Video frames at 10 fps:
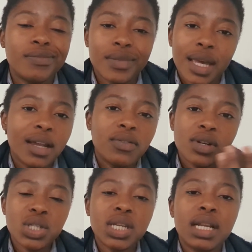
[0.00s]

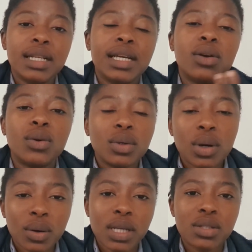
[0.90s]
unfortunately,
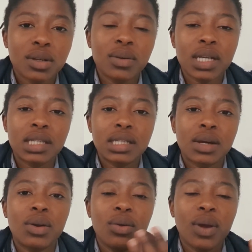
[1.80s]
Google is not going to
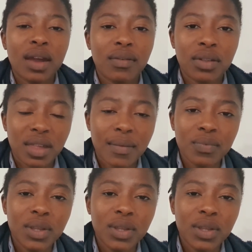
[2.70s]
tell you everything.